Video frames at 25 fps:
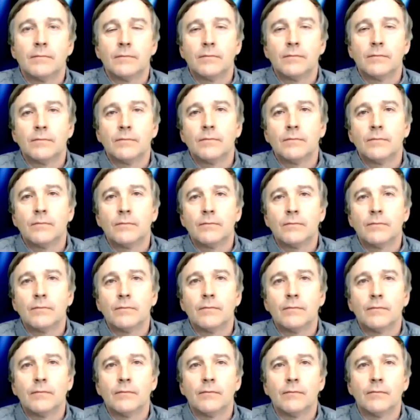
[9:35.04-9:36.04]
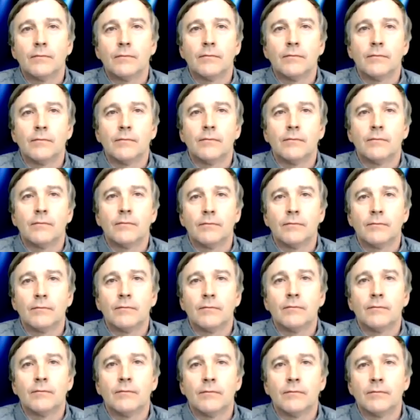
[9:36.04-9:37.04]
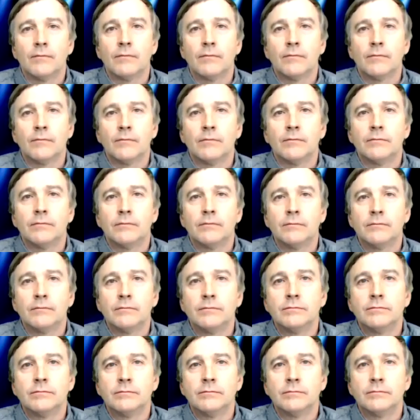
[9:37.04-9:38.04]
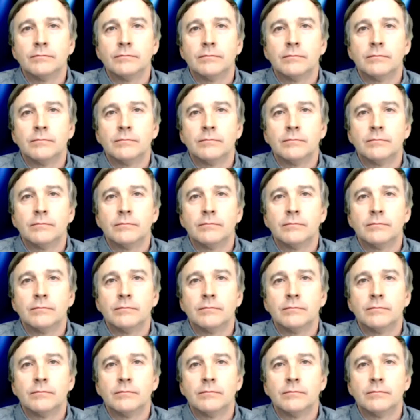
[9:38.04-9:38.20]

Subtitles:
(silent)